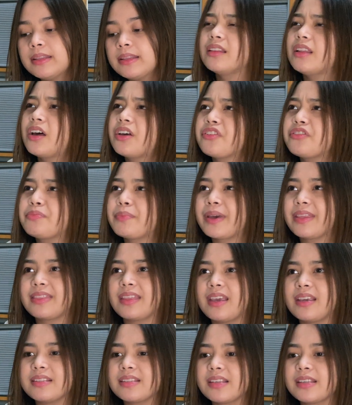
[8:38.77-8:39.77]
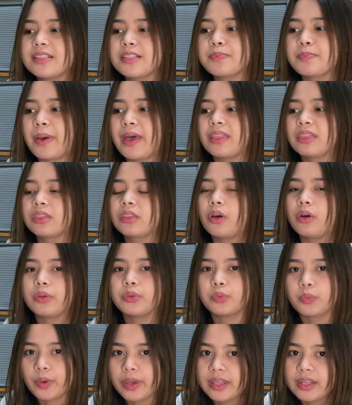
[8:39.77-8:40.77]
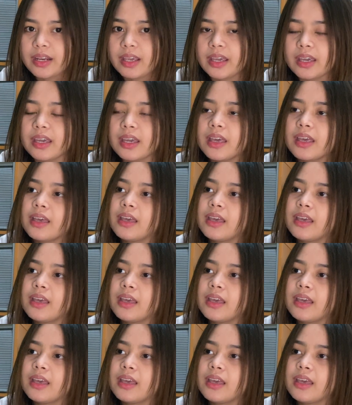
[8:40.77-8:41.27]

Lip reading: A lot of my days is spent on waiting